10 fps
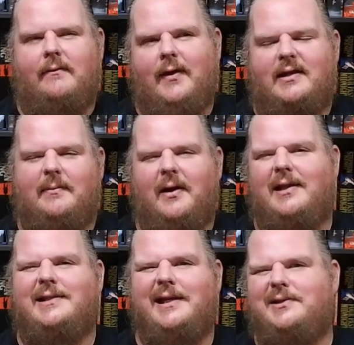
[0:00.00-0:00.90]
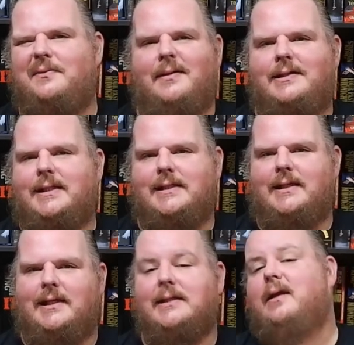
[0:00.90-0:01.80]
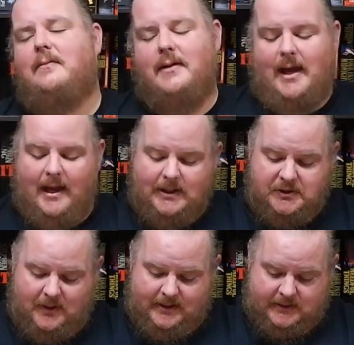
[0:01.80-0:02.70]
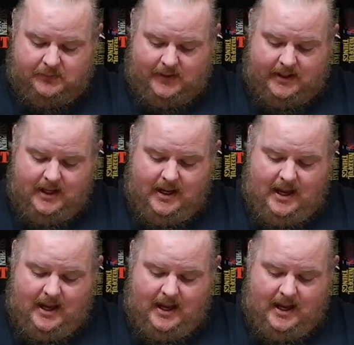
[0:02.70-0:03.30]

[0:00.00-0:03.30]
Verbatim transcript: In fact, I probably said too much as it is. But yeah, I enjoyed this one.